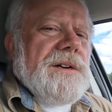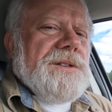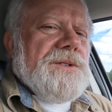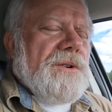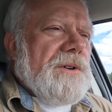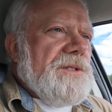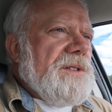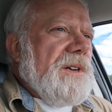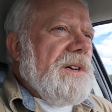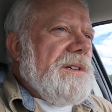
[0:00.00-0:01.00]
So
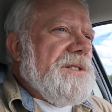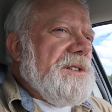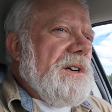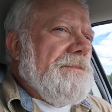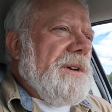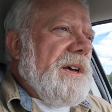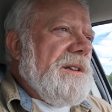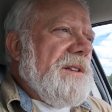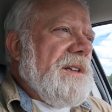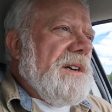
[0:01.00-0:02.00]
it's an
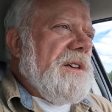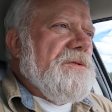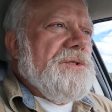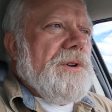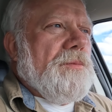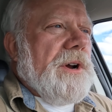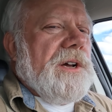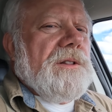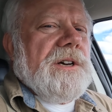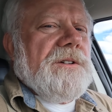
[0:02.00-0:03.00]
update that gives you a
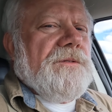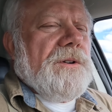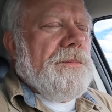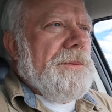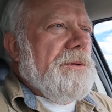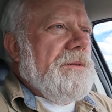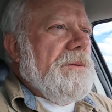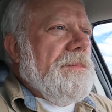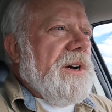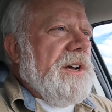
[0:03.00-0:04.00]
brake light for
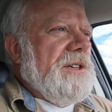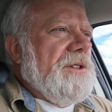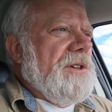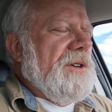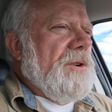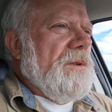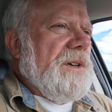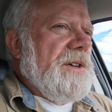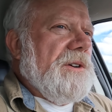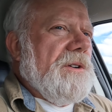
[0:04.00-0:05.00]
people behind you to know
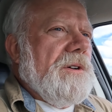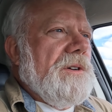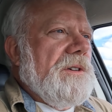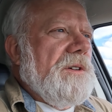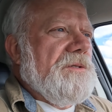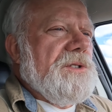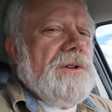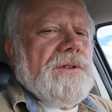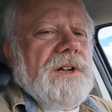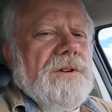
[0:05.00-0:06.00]
that you
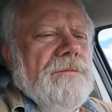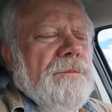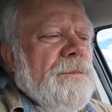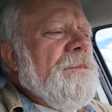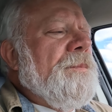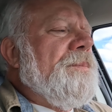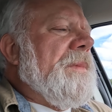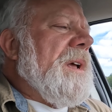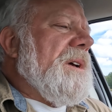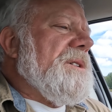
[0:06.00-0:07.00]
slowed down.
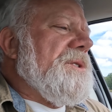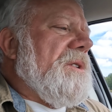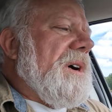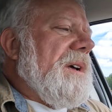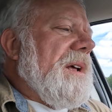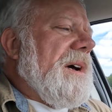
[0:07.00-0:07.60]
So